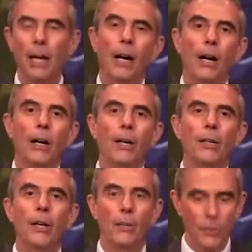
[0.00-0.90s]

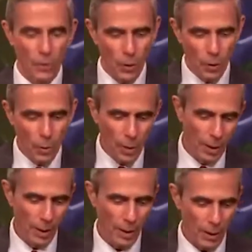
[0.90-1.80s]
On Zoom,
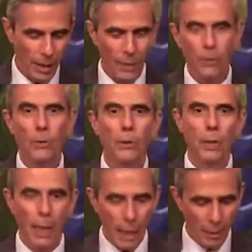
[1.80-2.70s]
thank you to
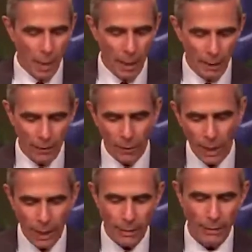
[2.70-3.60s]
Alma
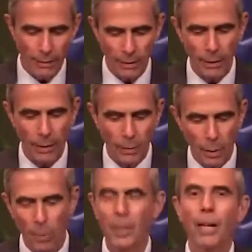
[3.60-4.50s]
Alvarez, Lynn
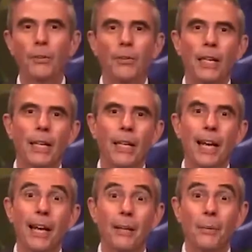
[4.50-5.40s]
Romanowski,
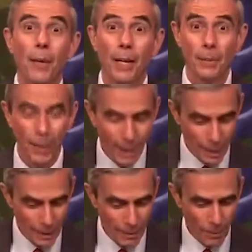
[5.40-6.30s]
and Ray
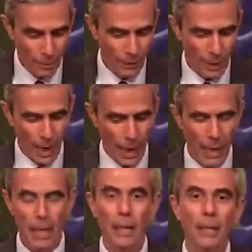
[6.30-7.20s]
Regan.
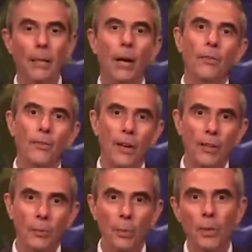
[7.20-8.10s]
And on
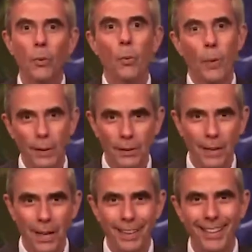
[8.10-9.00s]
Facebook, once
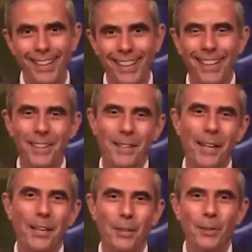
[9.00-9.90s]
again,
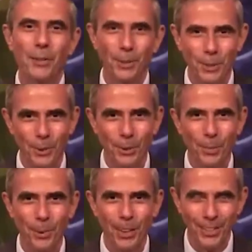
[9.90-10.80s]
thank you to
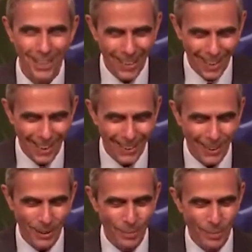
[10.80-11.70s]
Melissa Allen.